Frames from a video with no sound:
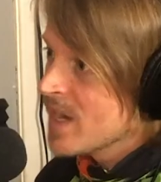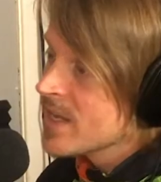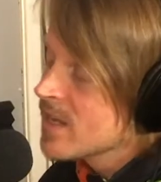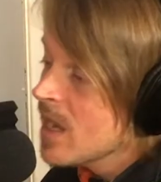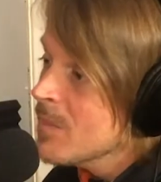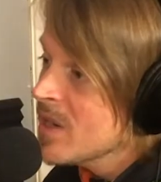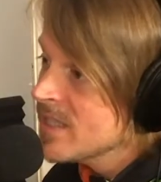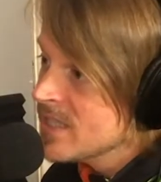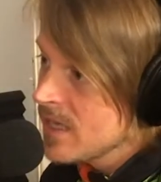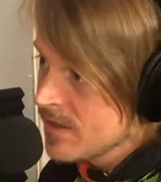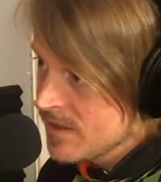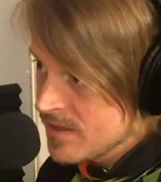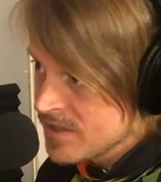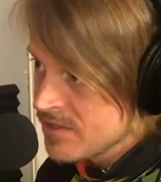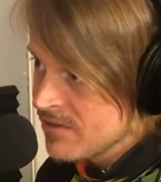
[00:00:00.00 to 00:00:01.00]
I cut my teeth on
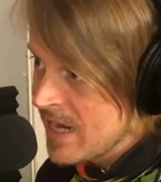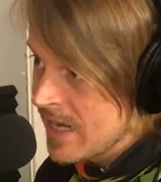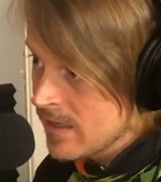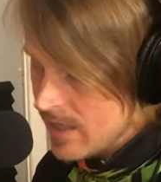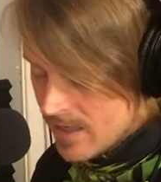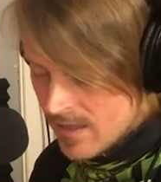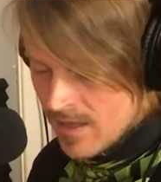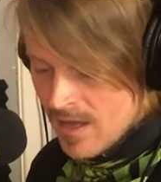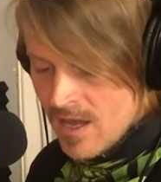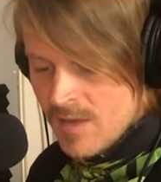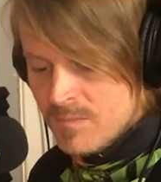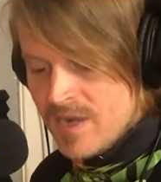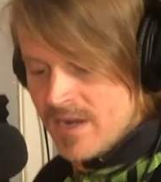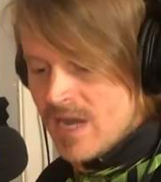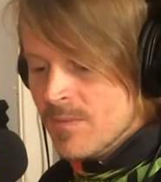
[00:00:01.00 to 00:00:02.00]
a Strat. Like
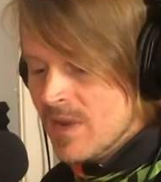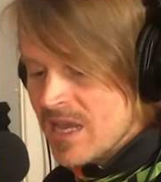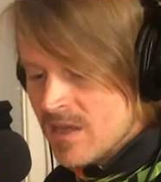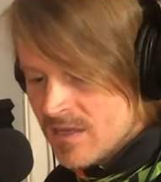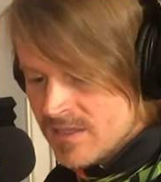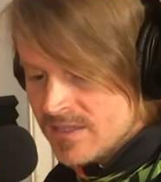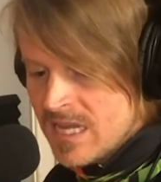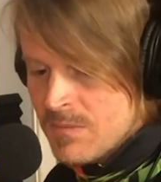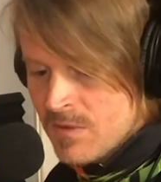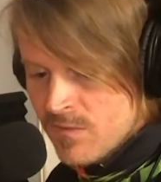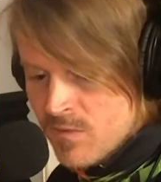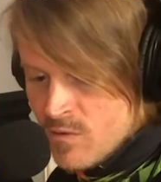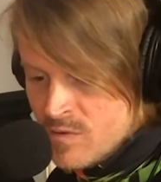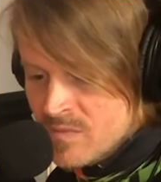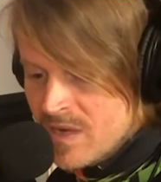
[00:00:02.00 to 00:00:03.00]
like I was saying
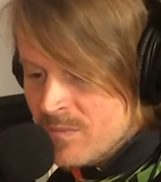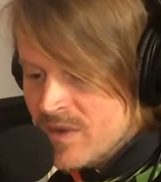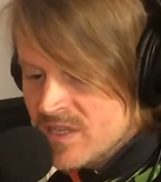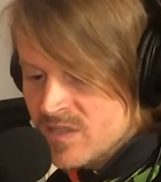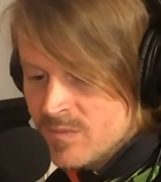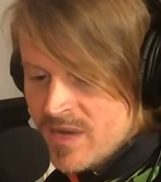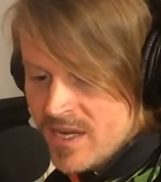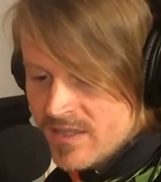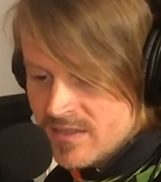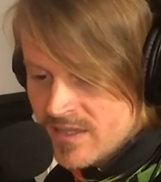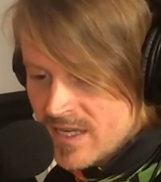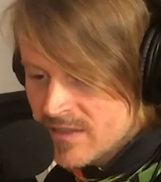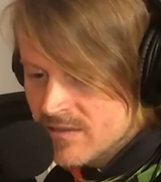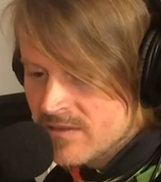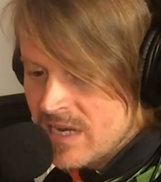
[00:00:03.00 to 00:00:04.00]
before, my best mates
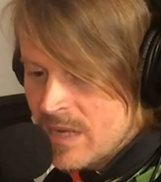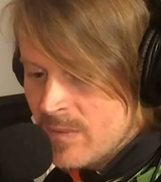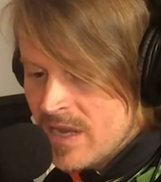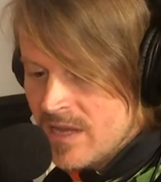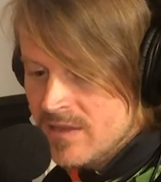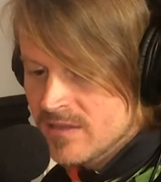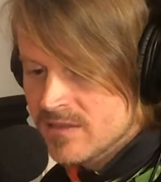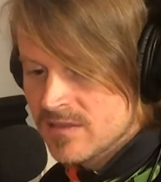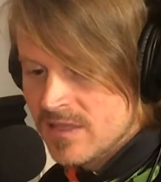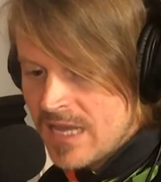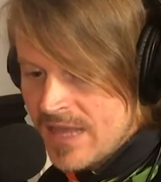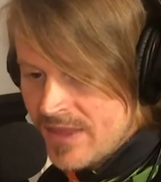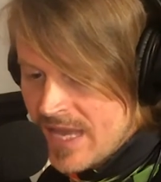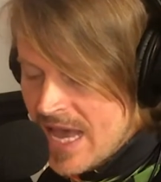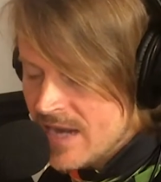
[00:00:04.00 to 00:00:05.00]
next to neighbor had a
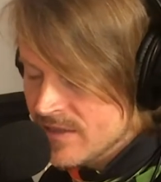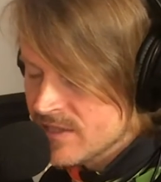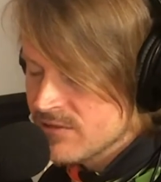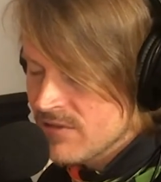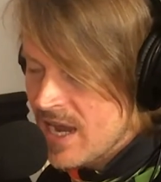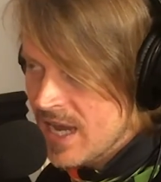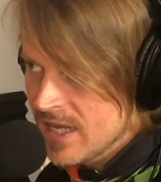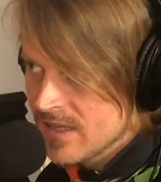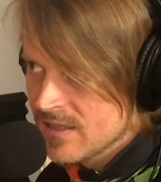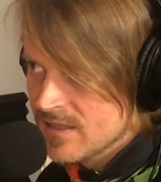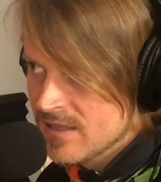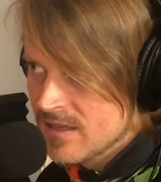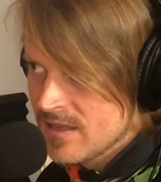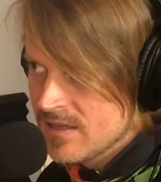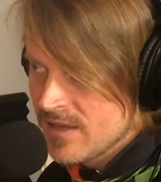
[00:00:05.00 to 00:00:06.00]
Strat.
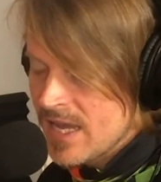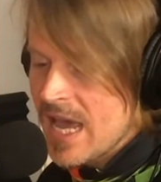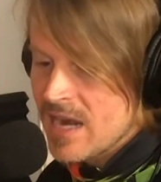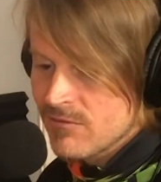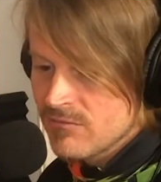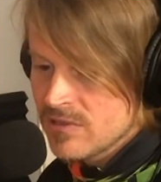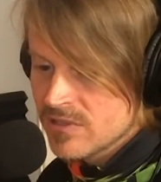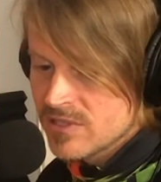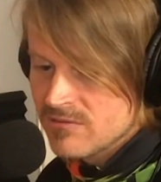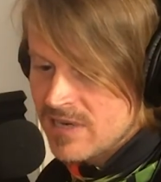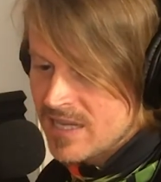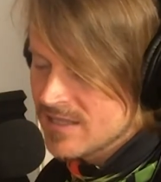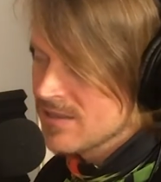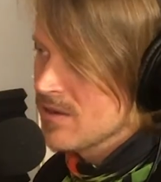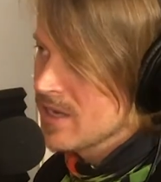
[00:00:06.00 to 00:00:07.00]
They had a real
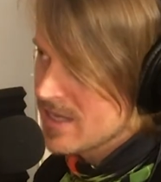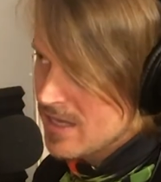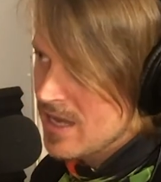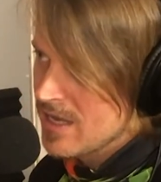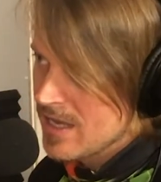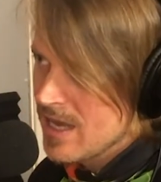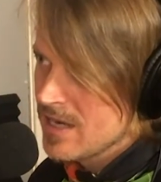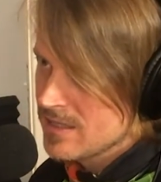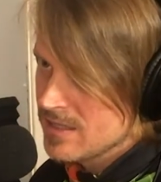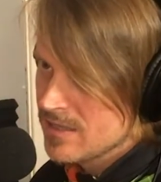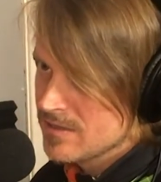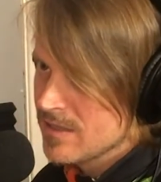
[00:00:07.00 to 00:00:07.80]
Strat, so it was an